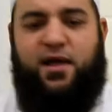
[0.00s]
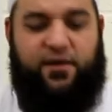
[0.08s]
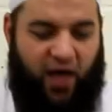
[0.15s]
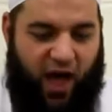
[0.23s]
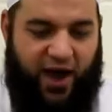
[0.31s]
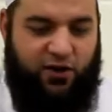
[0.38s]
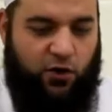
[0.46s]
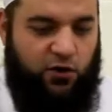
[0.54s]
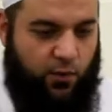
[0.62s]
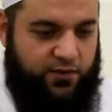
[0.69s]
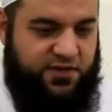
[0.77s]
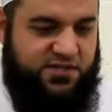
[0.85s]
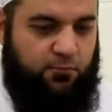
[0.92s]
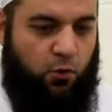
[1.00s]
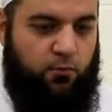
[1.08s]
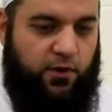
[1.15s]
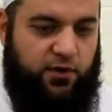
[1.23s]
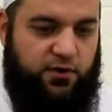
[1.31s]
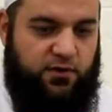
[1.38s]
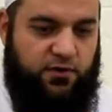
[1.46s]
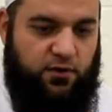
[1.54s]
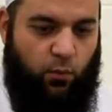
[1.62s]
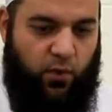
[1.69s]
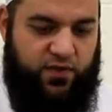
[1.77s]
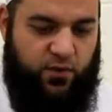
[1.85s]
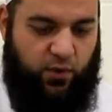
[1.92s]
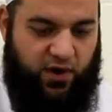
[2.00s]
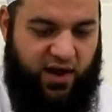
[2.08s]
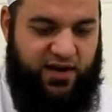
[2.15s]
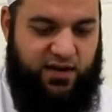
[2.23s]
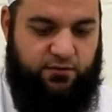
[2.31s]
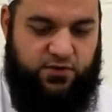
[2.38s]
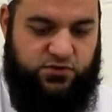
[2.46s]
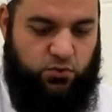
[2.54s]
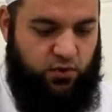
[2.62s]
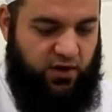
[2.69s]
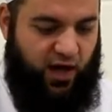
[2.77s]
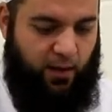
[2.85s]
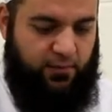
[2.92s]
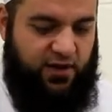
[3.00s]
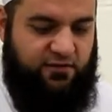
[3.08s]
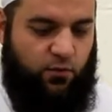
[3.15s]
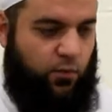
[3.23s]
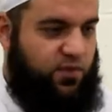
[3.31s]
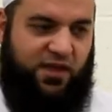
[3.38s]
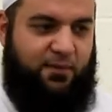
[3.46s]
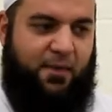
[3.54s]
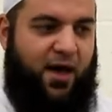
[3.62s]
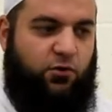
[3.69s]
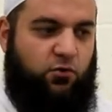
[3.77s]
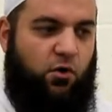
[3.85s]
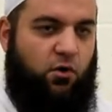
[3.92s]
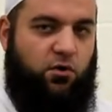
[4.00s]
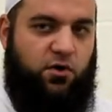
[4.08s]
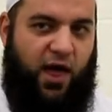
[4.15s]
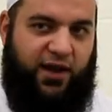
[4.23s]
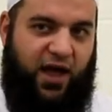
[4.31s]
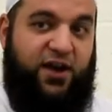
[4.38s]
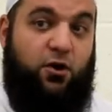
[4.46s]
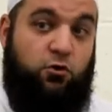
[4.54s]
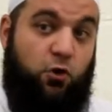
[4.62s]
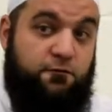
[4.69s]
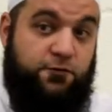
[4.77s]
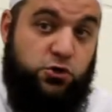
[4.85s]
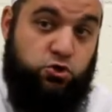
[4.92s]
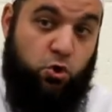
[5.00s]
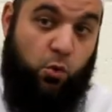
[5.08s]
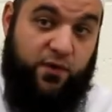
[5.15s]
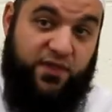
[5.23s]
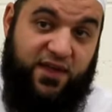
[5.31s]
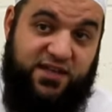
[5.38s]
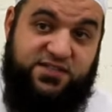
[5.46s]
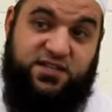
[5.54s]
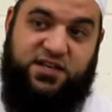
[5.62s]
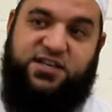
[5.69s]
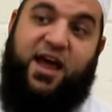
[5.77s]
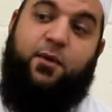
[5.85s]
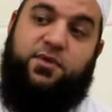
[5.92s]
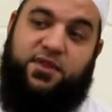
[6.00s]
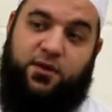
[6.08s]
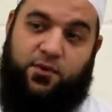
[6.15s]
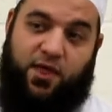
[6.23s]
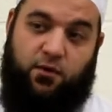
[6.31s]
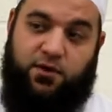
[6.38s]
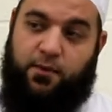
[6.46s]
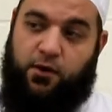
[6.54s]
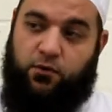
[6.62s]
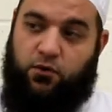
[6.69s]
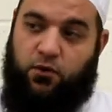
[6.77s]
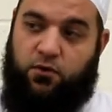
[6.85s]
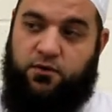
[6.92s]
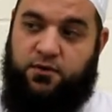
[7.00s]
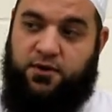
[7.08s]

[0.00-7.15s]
But I don't know at this moment whether when I leave this dunya, I'm leaving with iman or not, and I don't know for sure whether he's going to die with it, without iman or not.